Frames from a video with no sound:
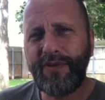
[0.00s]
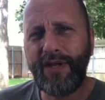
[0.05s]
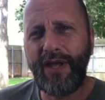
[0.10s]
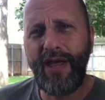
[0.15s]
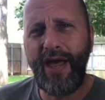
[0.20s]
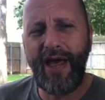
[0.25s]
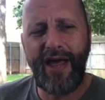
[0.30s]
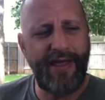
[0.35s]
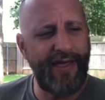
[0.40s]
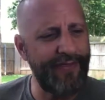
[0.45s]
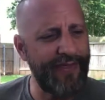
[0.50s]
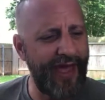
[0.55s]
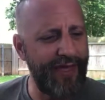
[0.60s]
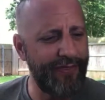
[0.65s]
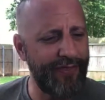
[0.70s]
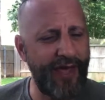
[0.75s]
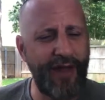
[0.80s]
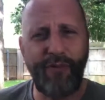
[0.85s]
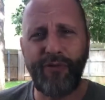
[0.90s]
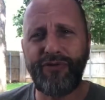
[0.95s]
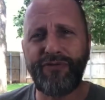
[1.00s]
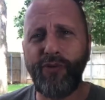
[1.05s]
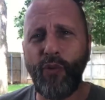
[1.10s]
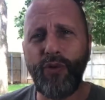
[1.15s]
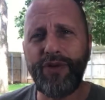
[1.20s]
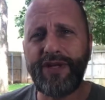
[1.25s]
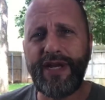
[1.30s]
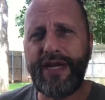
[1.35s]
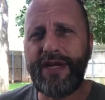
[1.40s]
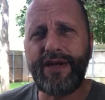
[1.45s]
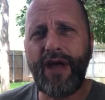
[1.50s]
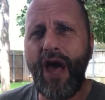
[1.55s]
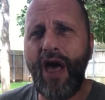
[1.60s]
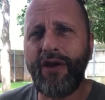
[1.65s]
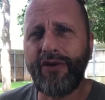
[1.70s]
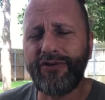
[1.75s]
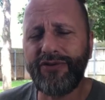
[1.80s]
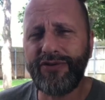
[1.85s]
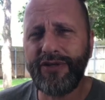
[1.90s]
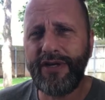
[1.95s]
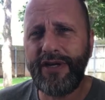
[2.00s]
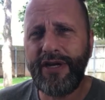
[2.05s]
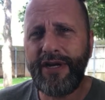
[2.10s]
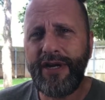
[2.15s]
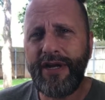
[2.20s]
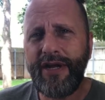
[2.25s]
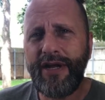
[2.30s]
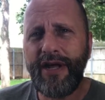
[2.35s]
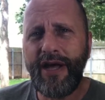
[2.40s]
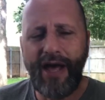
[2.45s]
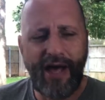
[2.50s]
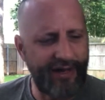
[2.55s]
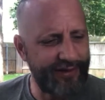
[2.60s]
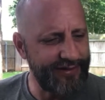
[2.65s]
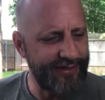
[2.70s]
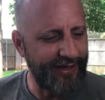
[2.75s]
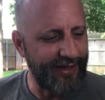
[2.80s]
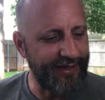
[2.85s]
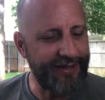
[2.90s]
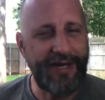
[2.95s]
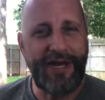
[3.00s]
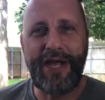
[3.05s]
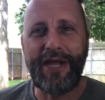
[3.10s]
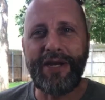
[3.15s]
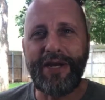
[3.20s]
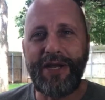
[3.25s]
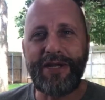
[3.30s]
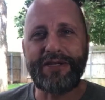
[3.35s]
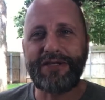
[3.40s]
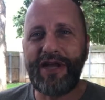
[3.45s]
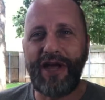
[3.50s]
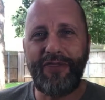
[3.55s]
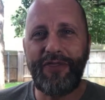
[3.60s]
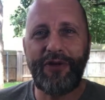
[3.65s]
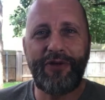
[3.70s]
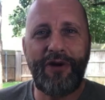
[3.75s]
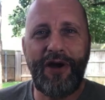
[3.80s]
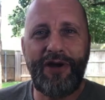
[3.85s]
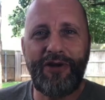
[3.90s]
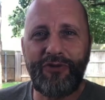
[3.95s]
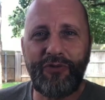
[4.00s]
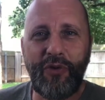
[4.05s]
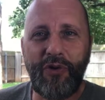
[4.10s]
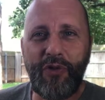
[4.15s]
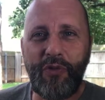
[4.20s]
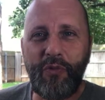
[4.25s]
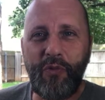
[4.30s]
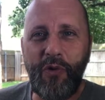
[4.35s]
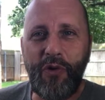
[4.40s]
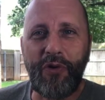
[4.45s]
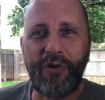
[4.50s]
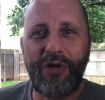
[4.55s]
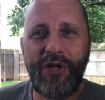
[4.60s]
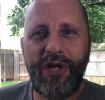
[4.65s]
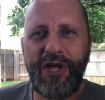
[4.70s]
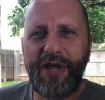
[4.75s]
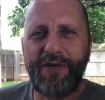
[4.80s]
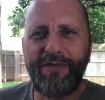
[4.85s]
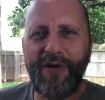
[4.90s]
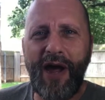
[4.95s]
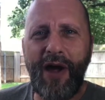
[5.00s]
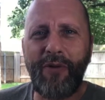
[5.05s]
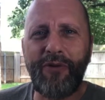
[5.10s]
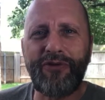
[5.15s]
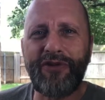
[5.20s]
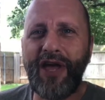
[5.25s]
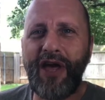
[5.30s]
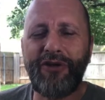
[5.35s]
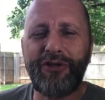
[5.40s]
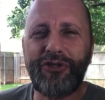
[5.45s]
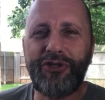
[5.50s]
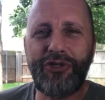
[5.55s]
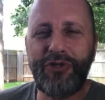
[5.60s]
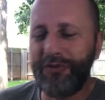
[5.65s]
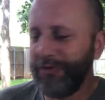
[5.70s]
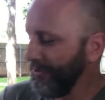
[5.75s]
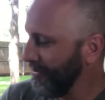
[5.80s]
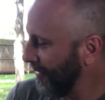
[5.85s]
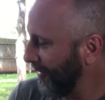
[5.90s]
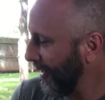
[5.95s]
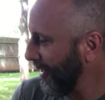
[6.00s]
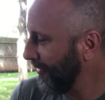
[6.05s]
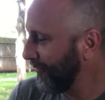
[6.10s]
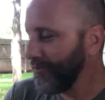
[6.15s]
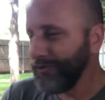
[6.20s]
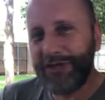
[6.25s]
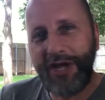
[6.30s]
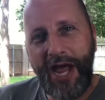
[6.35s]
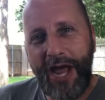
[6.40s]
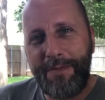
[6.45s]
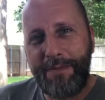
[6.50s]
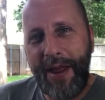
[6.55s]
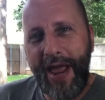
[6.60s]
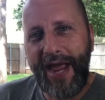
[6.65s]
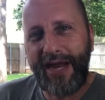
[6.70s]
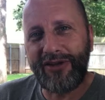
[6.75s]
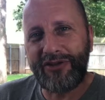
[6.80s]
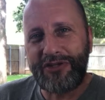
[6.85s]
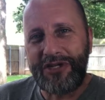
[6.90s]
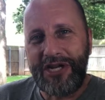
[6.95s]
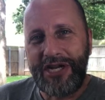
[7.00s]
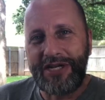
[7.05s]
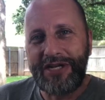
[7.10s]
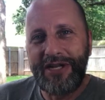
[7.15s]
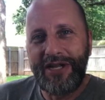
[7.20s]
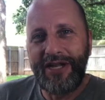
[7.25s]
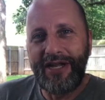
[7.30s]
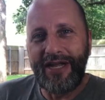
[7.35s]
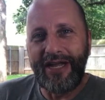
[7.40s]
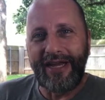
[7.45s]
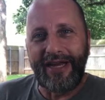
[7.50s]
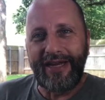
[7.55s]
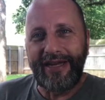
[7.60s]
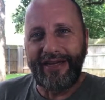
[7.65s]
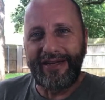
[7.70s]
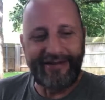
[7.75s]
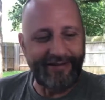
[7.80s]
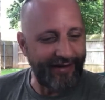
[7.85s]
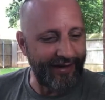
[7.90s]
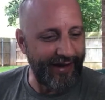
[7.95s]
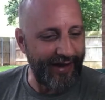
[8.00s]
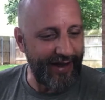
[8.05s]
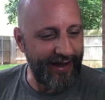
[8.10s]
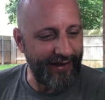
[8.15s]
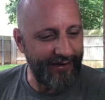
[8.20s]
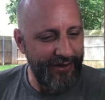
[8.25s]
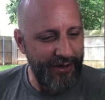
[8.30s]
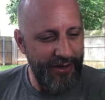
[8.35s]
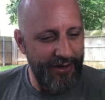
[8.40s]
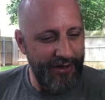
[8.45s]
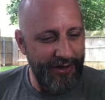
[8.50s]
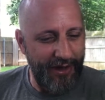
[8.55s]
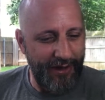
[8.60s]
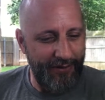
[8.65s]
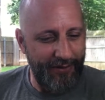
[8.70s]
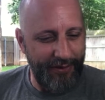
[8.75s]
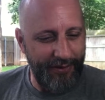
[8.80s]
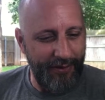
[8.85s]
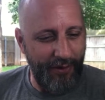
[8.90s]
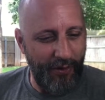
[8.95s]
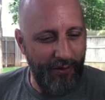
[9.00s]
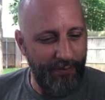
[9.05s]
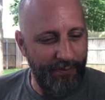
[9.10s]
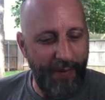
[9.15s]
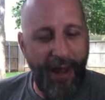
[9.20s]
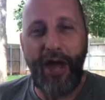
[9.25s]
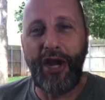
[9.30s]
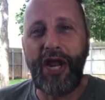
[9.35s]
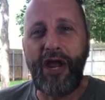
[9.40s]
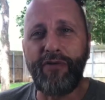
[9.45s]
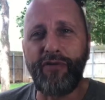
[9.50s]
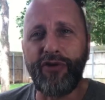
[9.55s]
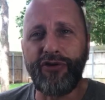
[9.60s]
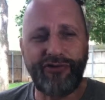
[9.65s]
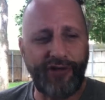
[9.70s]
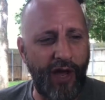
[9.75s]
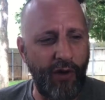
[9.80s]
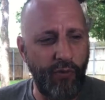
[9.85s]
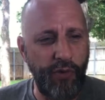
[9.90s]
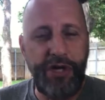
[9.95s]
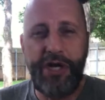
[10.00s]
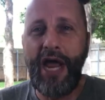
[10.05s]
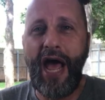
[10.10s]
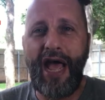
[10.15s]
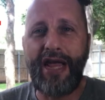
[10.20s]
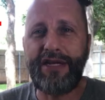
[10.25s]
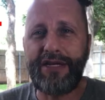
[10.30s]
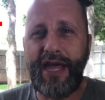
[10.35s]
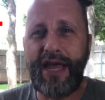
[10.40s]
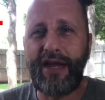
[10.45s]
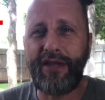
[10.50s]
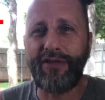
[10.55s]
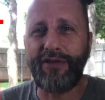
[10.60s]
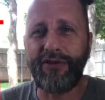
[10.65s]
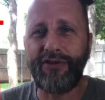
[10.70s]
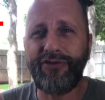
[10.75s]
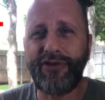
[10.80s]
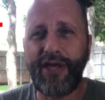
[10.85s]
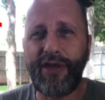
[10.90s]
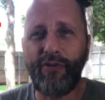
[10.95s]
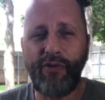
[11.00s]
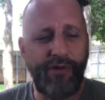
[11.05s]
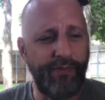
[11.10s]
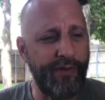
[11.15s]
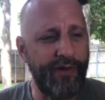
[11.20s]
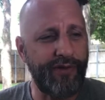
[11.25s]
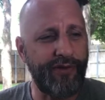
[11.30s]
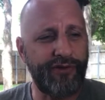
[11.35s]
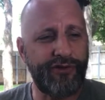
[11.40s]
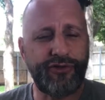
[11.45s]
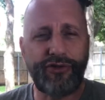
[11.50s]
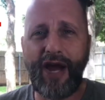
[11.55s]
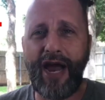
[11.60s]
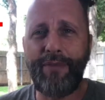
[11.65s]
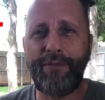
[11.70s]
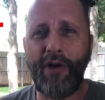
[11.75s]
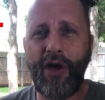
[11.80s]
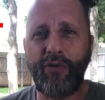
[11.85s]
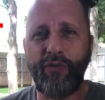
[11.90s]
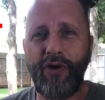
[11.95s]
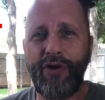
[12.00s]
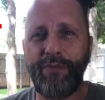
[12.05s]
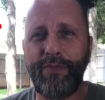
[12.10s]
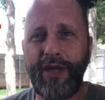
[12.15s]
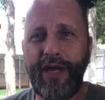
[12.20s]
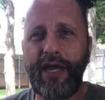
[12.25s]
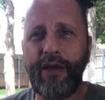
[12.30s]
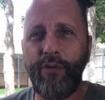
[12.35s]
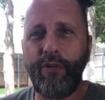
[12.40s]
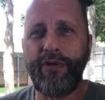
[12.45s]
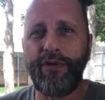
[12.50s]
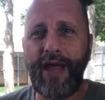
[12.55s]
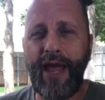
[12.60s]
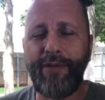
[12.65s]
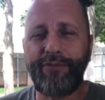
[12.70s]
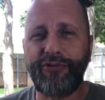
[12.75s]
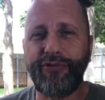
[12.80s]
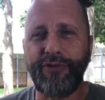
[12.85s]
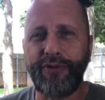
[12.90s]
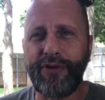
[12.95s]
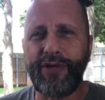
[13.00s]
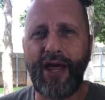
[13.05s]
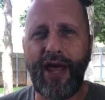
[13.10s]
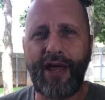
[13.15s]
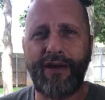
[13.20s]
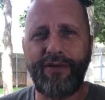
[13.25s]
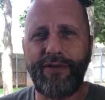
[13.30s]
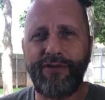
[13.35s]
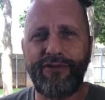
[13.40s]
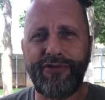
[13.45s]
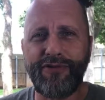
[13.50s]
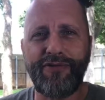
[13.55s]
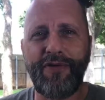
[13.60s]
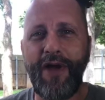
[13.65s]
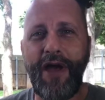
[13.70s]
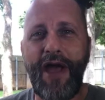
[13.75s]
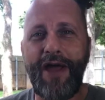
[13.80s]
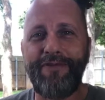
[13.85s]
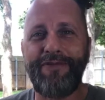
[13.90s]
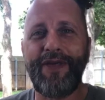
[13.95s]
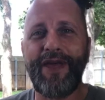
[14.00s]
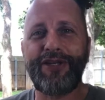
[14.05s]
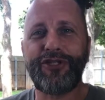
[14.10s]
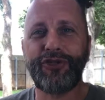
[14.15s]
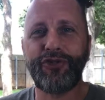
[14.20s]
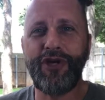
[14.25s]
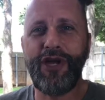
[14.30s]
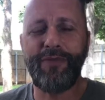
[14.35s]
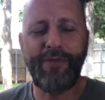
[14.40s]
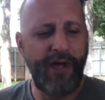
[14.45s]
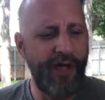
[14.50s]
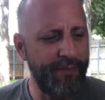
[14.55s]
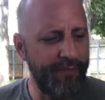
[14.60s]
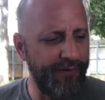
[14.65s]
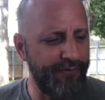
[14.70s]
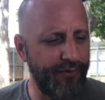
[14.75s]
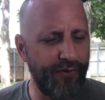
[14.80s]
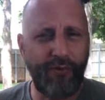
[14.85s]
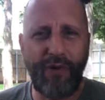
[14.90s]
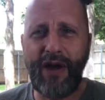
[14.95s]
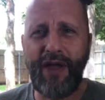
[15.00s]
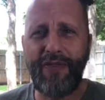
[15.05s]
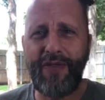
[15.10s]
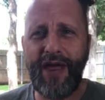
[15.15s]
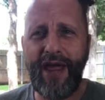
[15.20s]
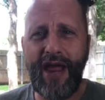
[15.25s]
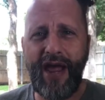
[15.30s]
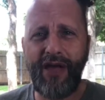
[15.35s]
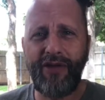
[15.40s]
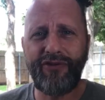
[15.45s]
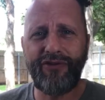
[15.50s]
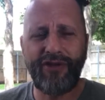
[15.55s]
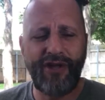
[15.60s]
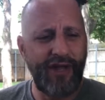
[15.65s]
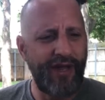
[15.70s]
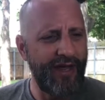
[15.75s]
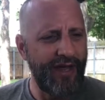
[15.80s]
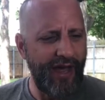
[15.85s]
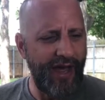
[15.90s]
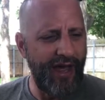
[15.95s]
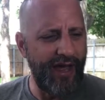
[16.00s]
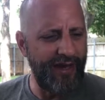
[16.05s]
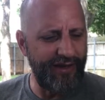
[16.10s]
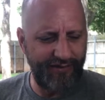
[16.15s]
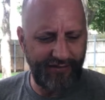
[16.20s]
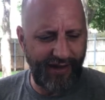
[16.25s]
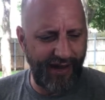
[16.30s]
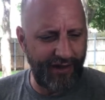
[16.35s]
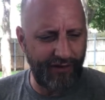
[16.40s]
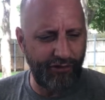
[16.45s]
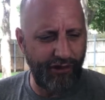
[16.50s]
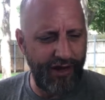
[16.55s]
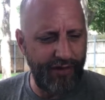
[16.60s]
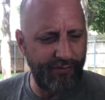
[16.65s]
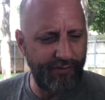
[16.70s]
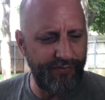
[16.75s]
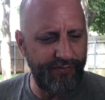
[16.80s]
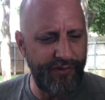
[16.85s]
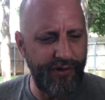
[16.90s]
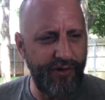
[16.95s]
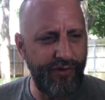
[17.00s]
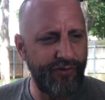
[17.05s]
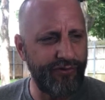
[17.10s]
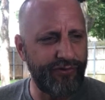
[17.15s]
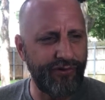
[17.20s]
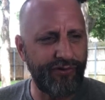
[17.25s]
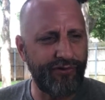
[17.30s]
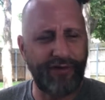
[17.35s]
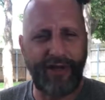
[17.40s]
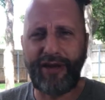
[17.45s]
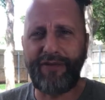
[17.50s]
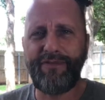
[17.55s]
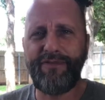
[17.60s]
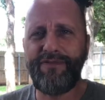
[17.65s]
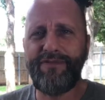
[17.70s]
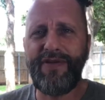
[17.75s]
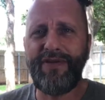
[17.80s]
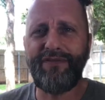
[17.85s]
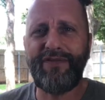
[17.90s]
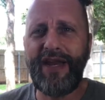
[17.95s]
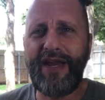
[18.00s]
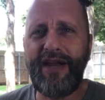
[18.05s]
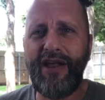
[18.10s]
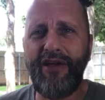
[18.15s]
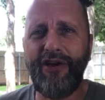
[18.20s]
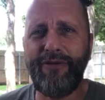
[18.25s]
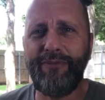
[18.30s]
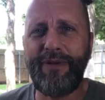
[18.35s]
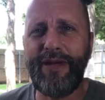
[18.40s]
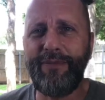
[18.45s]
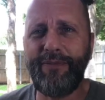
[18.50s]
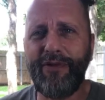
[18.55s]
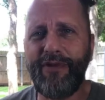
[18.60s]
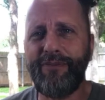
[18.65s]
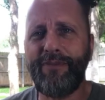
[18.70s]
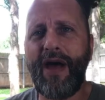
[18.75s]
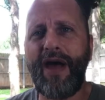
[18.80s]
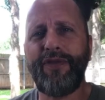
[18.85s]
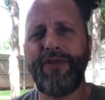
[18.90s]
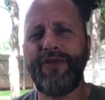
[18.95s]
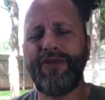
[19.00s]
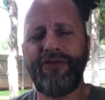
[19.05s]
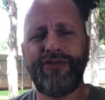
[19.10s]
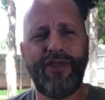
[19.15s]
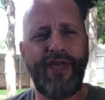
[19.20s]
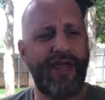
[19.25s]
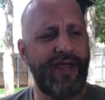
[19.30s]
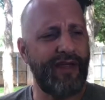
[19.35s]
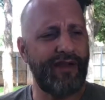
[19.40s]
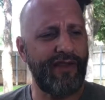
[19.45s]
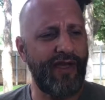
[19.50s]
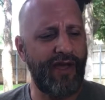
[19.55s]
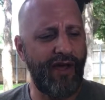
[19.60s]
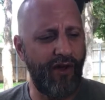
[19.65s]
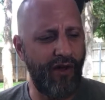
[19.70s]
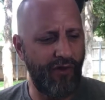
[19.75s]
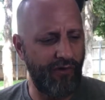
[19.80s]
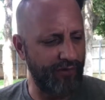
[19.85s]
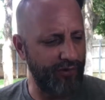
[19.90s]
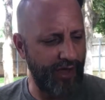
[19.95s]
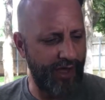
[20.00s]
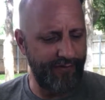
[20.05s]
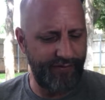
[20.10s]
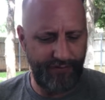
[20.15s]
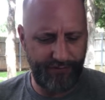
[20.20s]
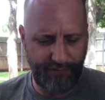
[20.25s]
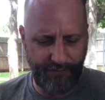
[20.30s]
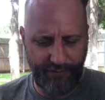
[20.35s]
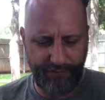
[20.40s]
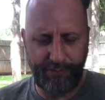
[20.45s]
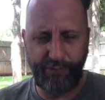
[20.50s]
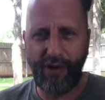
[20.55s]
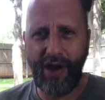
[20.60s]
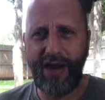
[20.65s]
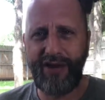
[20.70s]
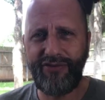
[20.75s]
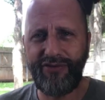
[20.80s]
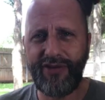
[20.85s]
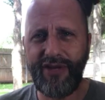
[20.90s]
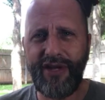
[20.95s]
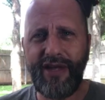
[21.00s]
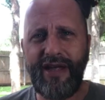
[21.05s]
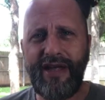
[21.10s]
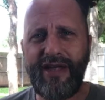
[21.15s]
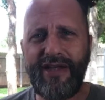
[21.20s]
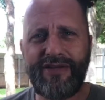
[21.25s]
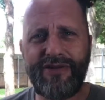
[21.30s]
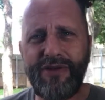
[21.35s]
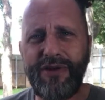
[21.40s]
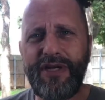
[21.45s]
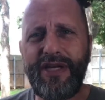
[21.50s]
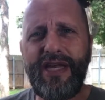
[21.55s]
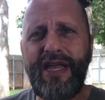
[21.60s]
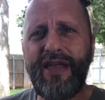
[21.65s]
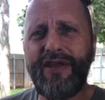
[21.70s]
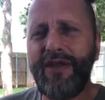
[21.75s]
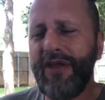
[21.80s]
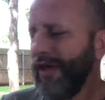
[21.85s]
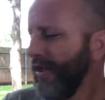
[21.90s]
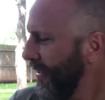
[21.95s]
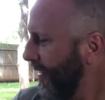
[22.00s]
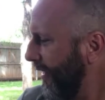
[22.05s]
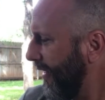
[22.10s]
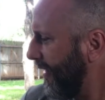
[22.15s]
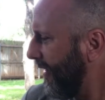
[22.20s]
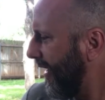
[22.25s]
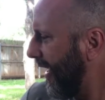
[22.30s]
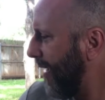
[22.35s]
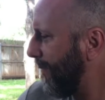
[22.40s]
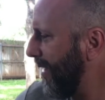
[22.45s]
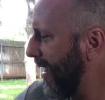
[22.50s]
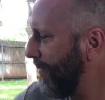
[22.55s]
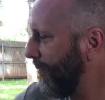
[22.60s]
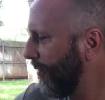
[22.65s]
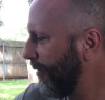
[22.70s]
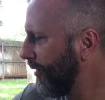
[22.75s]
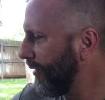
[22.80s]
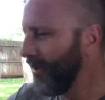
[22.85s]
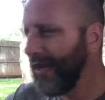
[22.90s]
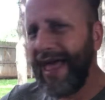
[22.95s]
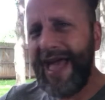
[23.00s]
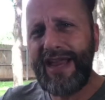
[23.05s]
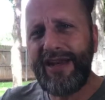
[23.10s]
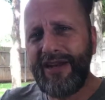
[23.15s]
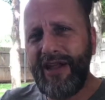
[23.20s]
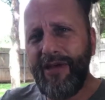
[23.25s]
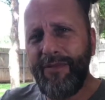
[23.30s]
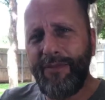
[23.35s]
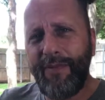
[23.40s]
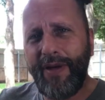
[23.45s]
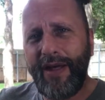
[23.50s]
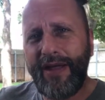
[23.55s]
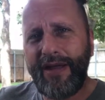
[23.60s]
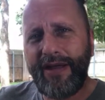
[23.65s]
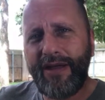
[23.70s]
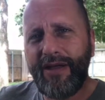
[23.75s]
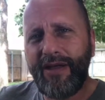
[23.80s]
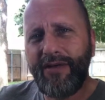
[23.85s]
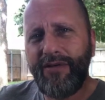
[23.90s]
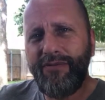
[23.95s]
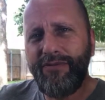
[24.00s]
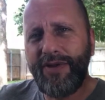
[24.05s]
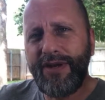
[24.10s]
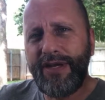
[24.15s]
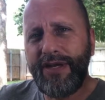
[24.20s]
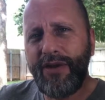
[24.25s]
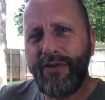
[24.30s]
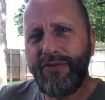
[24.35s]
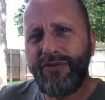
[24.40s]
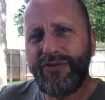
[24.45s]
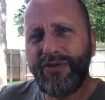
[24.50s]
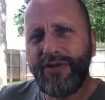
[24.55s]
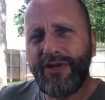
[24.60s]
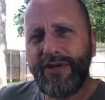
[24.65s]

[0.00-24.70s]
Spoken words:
That thing was $14. Again, it's not the greatest one in the world. If I was out shooting things for Time Magazine and at Mount Everest, I would not take this thing with me, this tripod with me. It would absolutely not survive that trip. But for around the house, it's got great reviews. There's like 1,500 people have bought this thing, and they all love it for the price. So again, I'm able to lighten up my videos,